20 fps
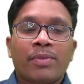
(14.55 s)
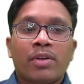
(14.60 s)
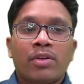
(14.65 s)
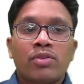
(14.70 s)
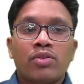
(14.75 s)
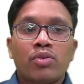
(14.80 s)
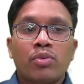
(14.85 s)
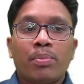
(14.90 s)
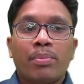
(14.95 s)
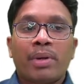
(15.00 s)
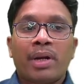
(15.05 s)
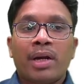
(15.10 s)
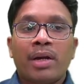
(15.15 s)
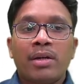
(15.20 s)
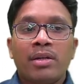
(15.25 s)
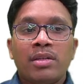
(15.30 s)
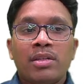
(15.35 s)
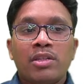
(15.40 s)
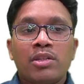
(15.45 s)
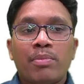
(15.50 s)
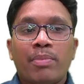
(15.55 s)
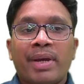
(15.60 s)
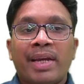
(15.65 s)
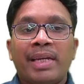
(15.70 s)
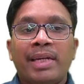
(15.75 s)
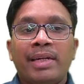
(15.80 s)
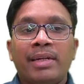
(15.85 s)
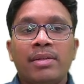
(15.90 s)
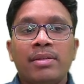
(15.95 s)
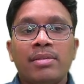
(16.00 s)

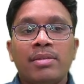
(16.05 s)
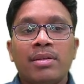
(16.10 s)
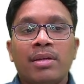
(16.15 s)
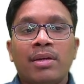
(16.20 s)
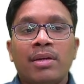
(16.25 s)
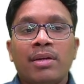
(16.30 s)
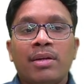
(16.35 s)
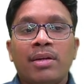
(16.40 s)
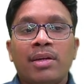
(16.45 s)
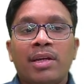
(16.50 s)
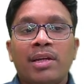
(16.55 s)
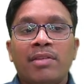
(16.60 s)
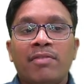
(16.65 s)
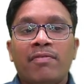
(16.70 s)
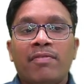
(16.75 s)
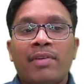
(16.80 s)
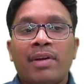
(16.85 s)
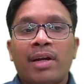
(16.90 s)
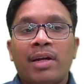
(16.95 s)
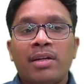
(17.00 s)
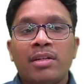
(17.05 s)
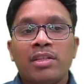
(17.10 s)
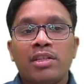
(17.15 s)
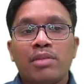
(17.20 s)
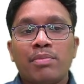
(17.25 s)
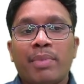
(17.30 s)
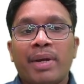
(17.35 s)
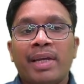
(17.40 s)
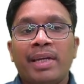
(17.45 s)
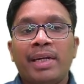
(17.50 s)
Supraspinatus,
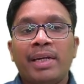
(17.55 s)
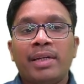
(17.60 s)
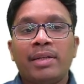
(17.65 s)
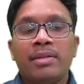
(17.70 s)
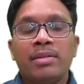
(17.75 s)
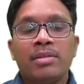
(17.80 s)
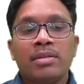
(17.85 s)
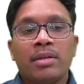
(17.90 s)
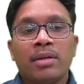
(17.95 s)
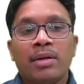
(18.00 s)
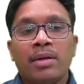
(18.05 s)
infraspinatus,